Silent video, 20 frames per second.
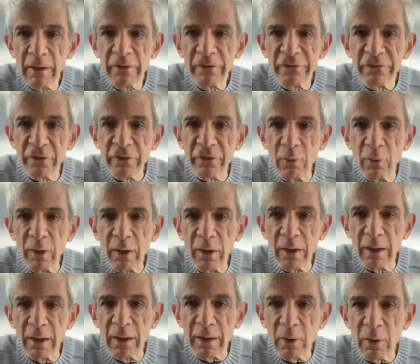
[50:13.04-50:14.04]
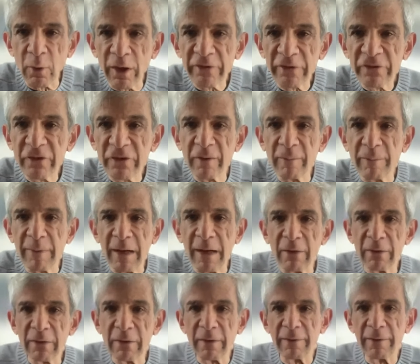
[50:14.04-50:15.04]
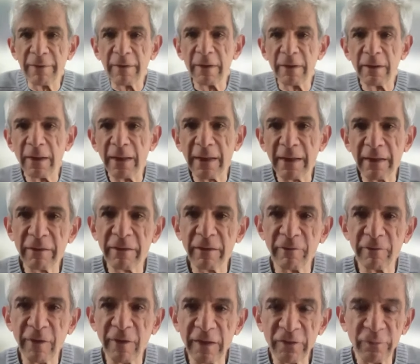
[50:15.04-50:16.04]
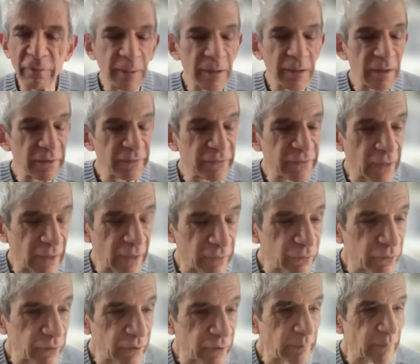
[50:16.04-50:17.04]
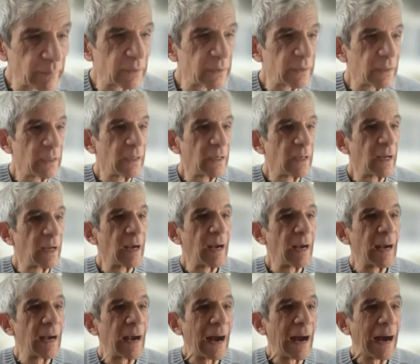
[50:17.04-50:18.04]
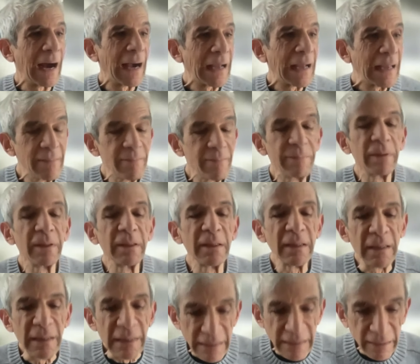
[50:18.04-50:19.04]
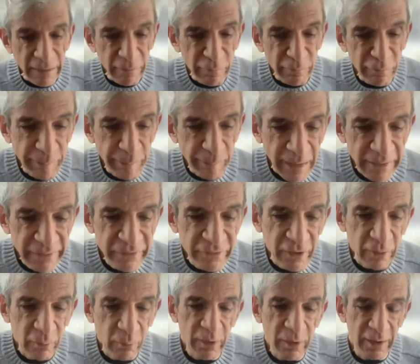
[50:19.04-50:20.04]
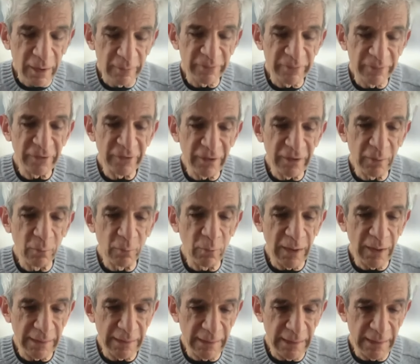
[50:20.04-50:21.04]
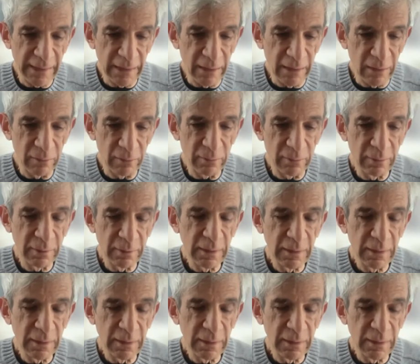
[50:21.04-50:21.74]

so, uh, question about the length of acebilestat treatment. I believe, based on what I'm seeing right now,